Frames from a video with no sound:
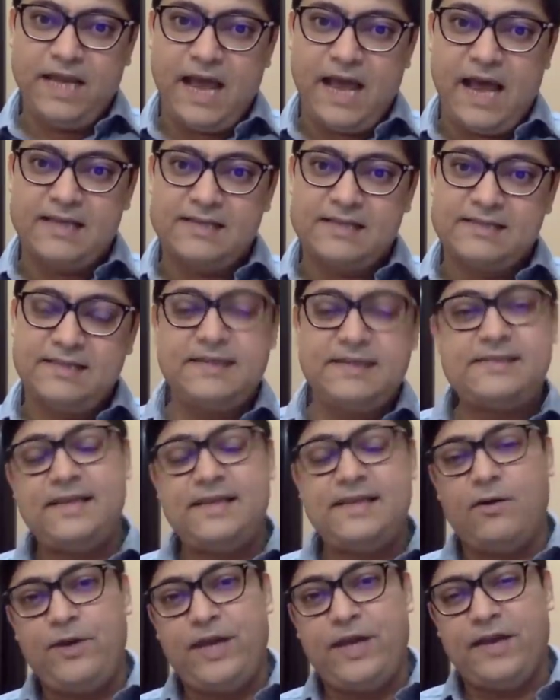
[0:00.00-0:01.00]
as this
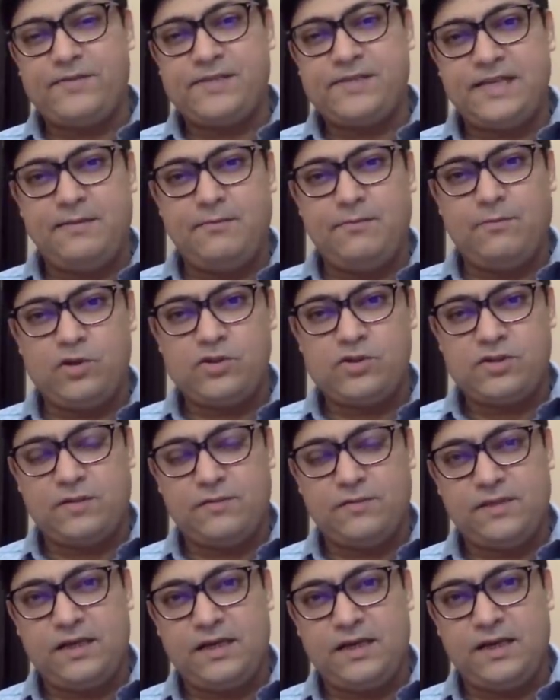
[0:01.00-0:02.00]
year we have seen most
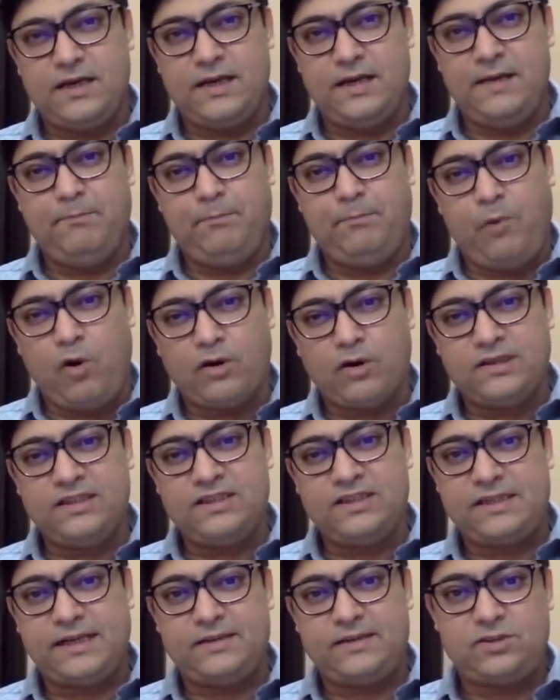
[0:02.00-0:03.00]
of the important
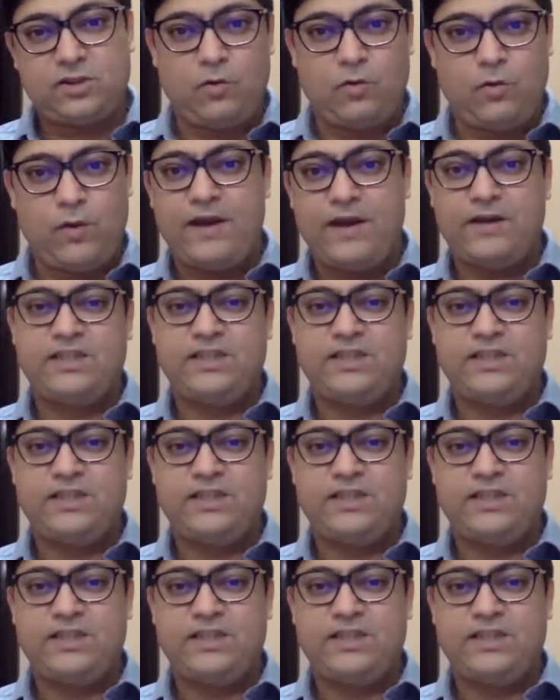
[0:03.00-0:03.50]
trade show where